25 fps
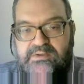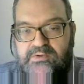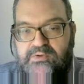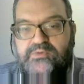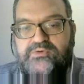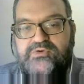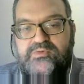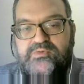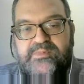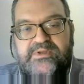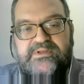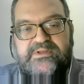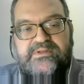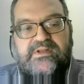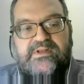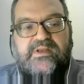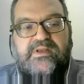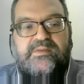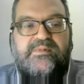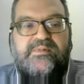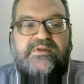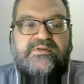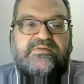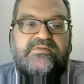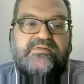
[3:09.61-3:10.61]
ultimate
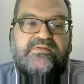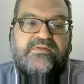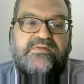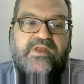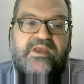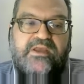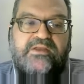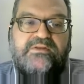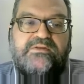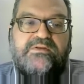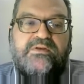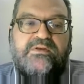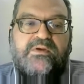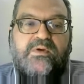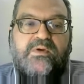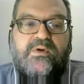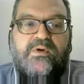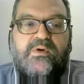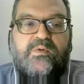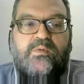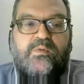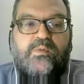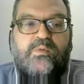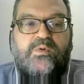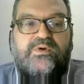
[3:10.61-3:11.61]
limit state
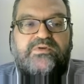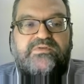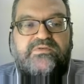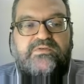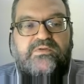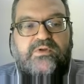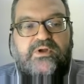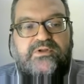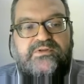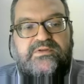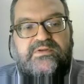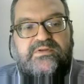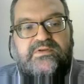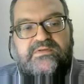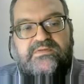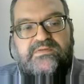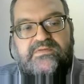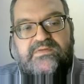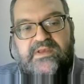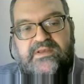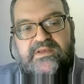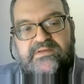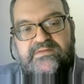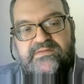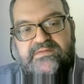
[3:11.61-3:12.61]
was not
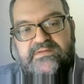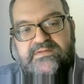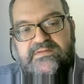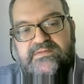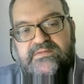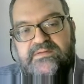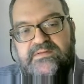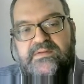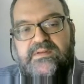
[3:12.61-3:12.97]
accessed